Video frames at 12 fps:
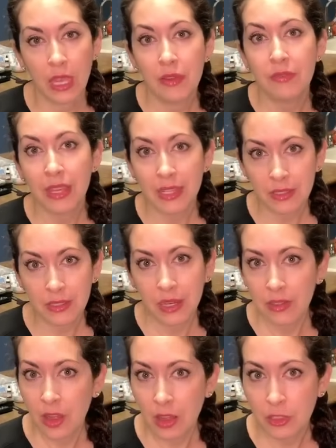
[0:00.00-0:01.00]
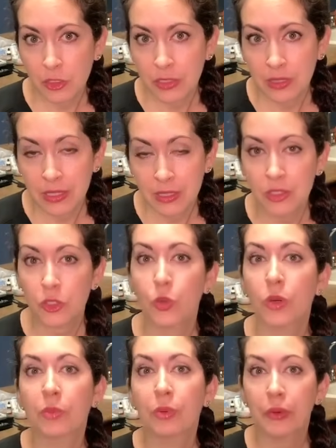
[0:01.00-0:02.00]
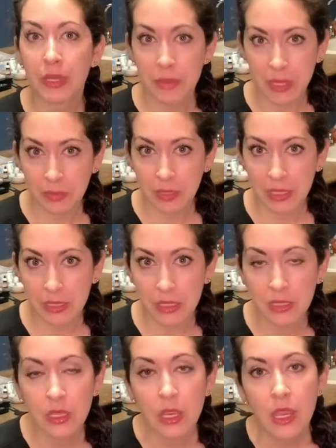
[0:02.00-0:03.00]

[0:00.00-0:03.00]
advanced technology lenses or premium lenses.